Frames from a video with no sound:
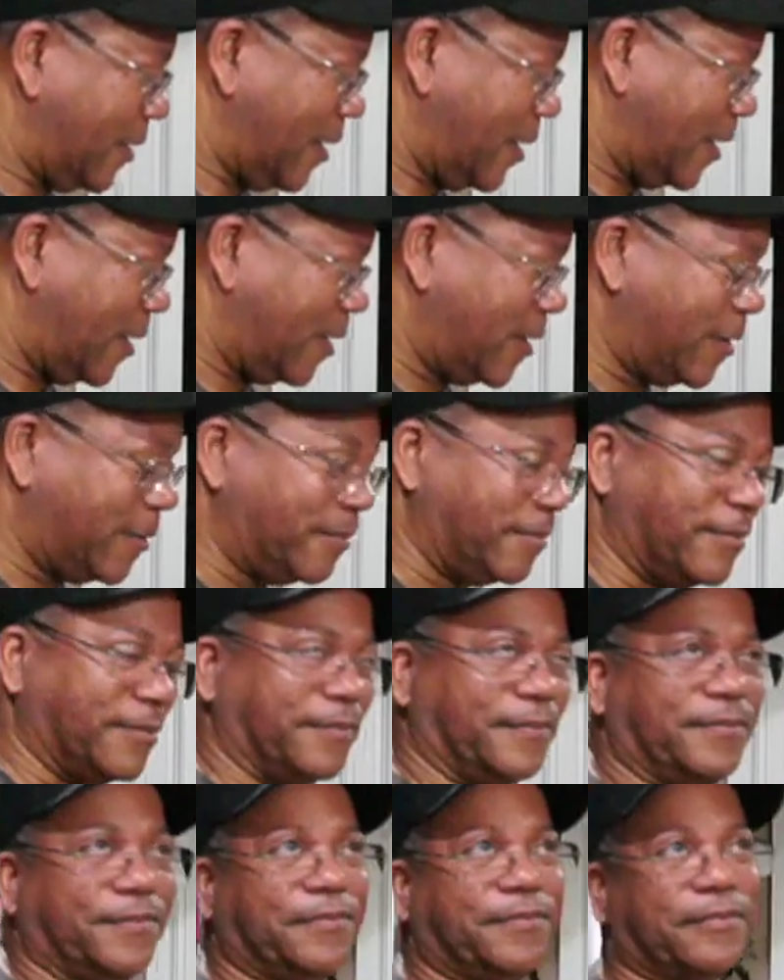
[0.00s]
Um,
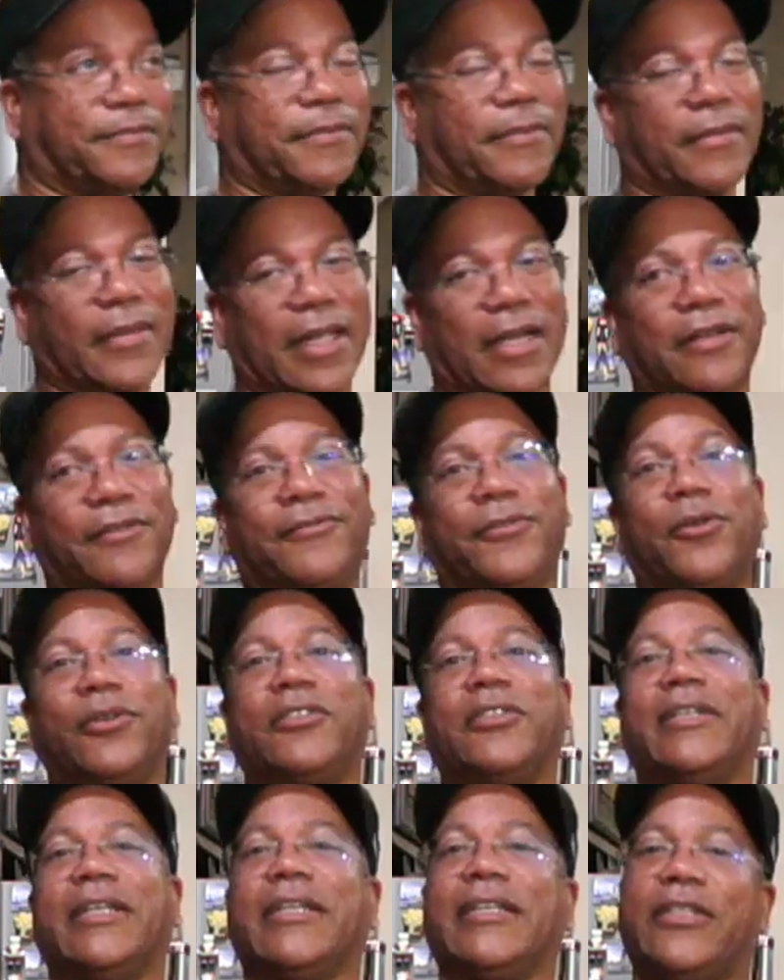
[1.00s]

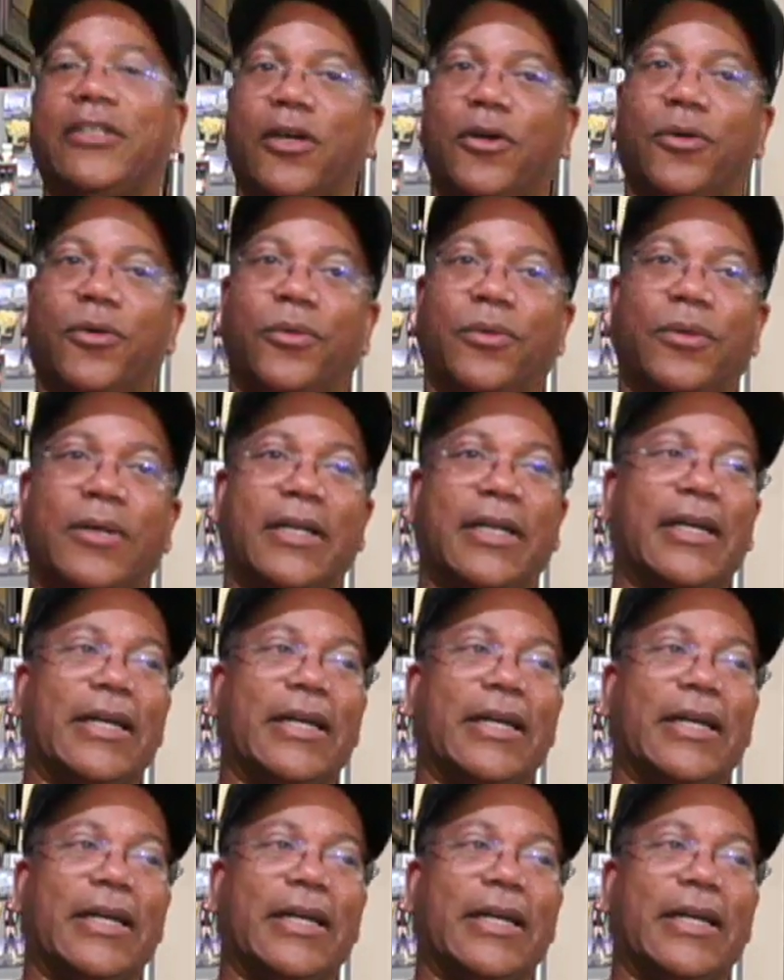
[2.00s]
unfortunately, no.